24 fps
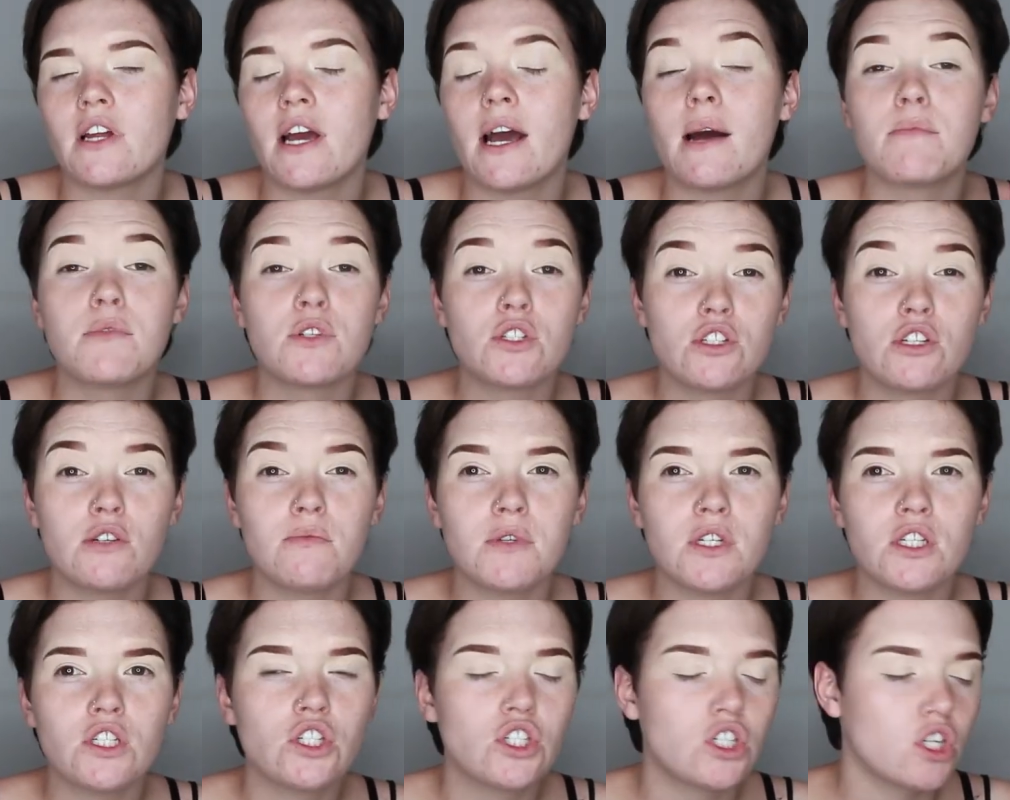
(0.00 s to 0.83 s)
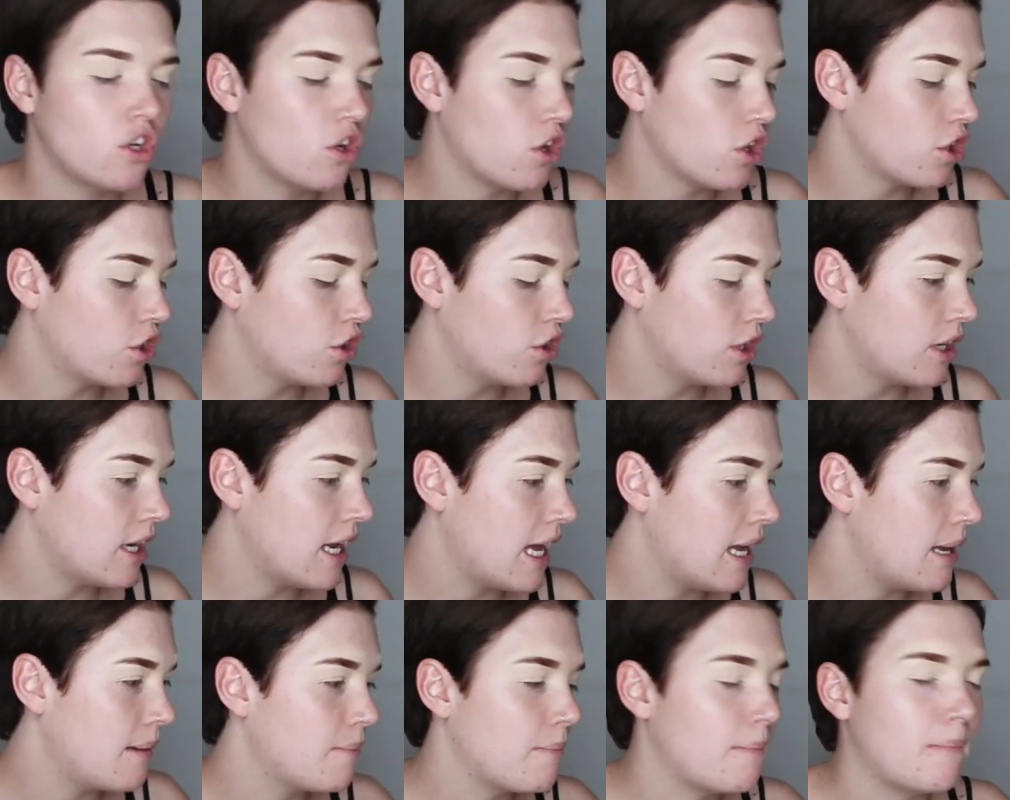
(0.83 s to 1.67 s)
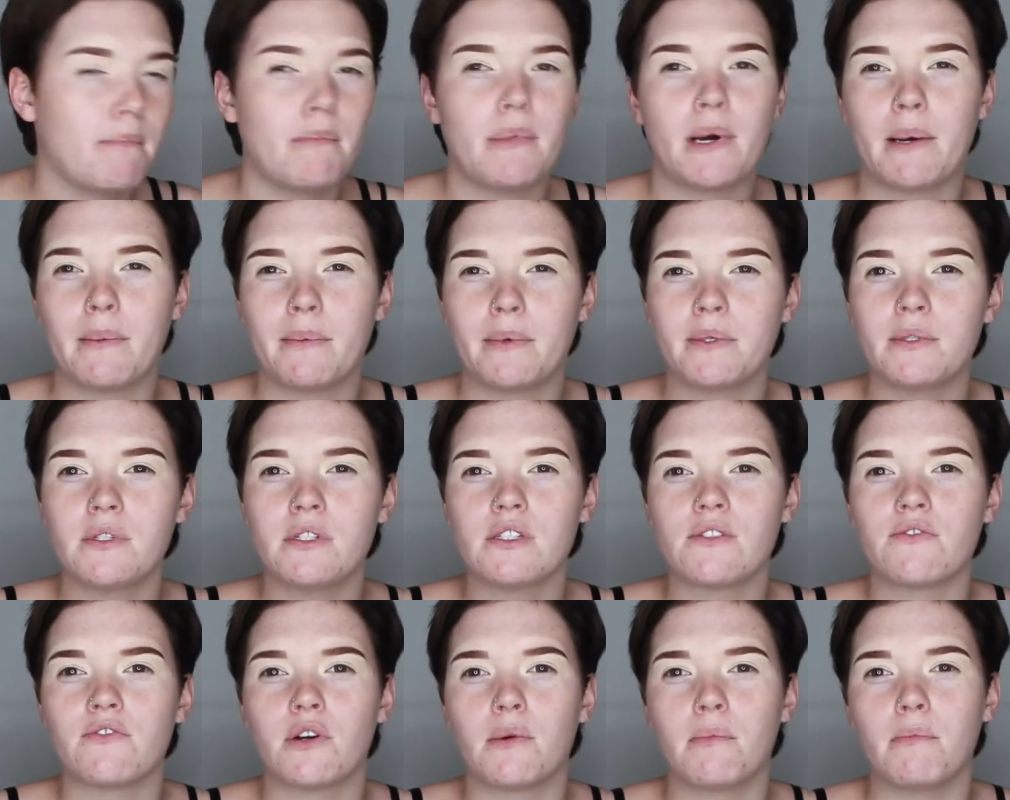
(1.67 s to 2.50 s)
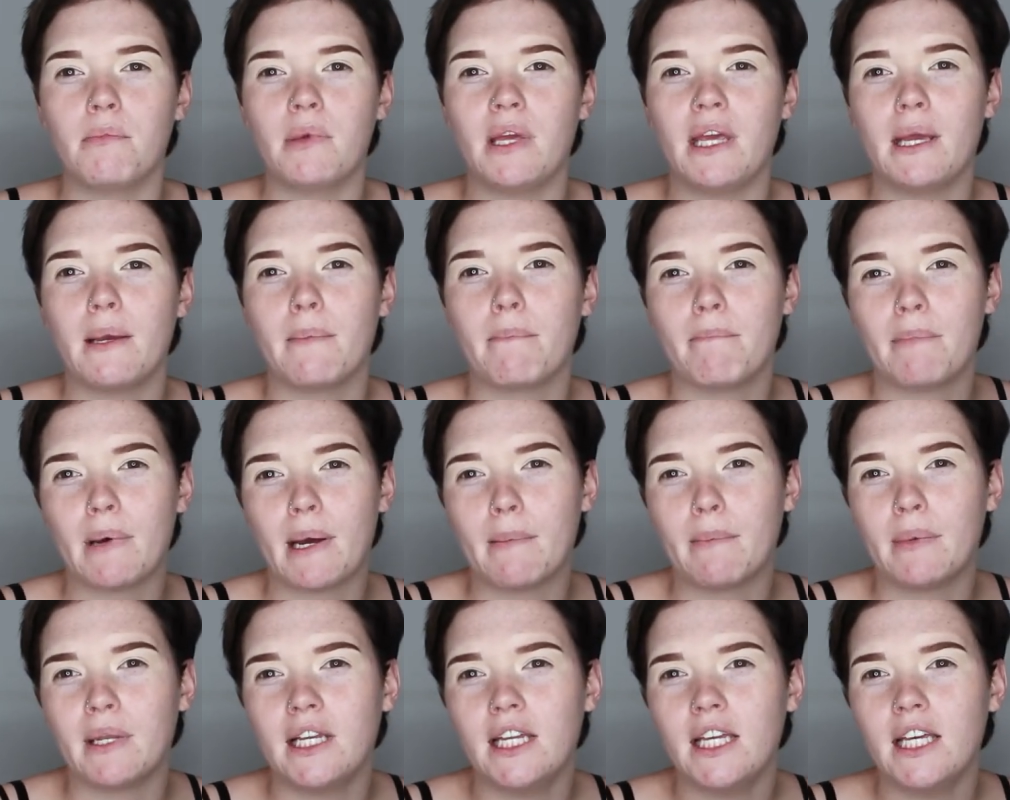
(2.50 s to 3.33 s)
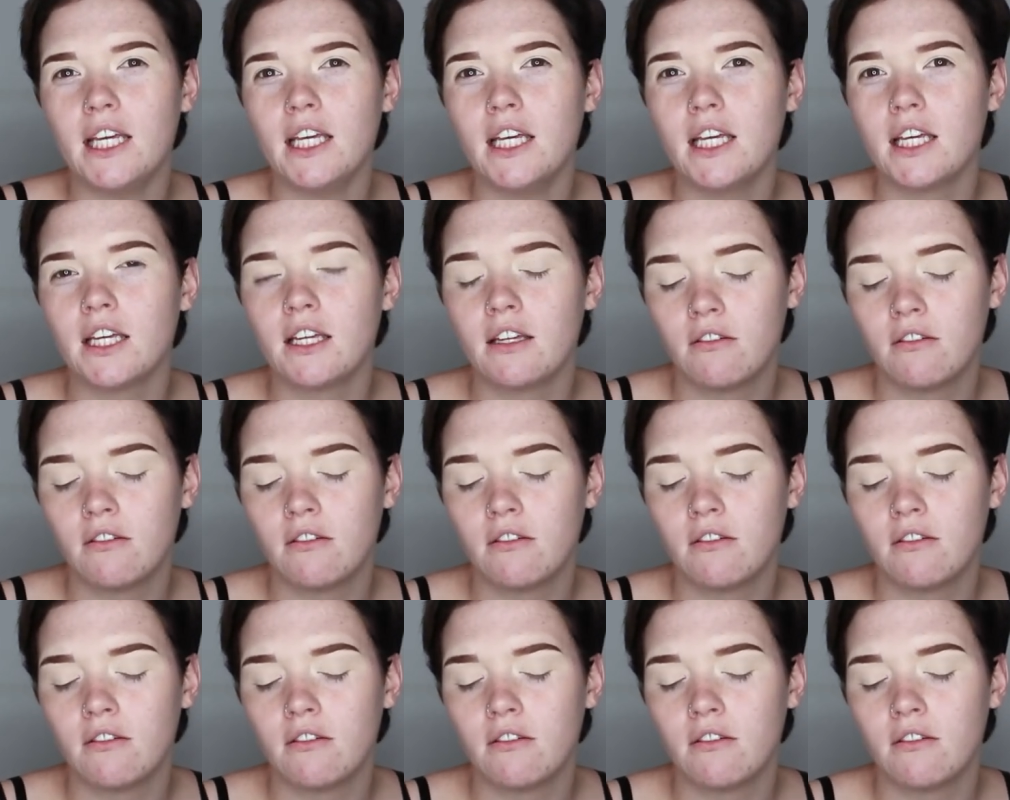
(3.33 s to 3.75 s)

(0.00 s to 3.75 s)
I'm assuming she got her name Bubbles from being bubbly.